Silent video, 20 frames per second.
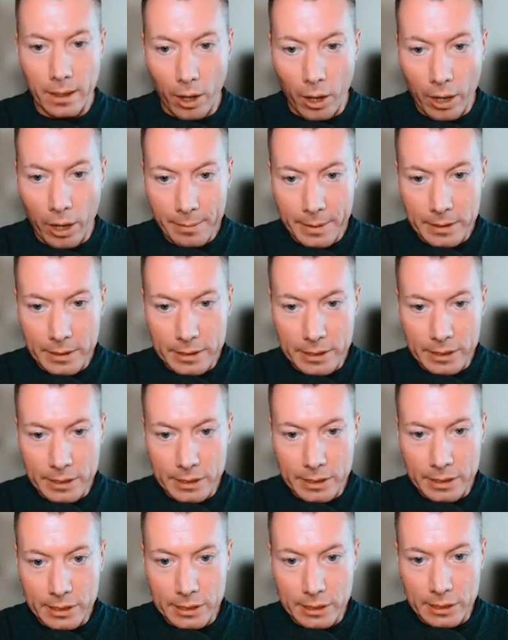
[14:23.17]
I'm going to
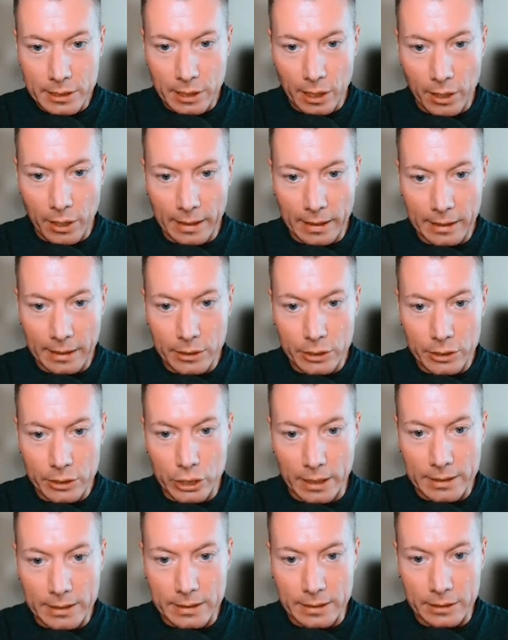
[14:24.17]
slightly
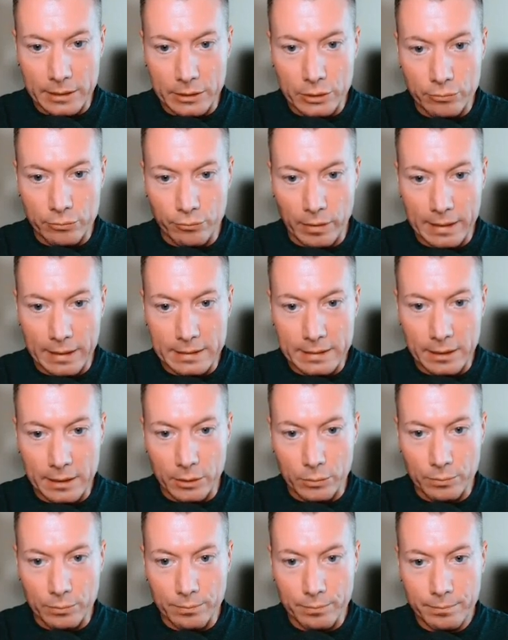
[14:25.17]
adjust this gray
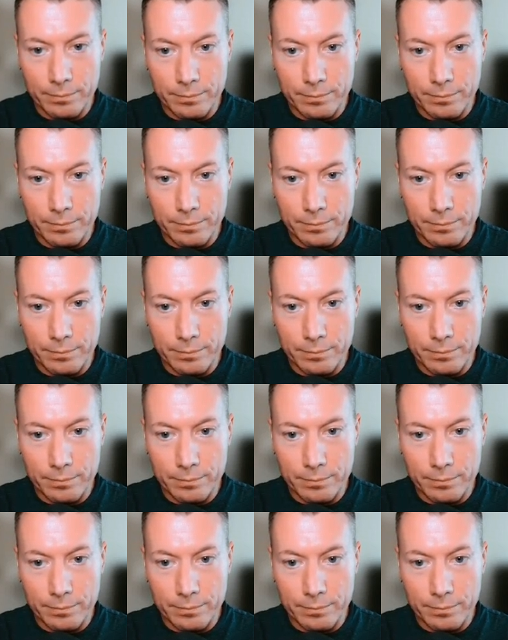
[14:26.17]
zone.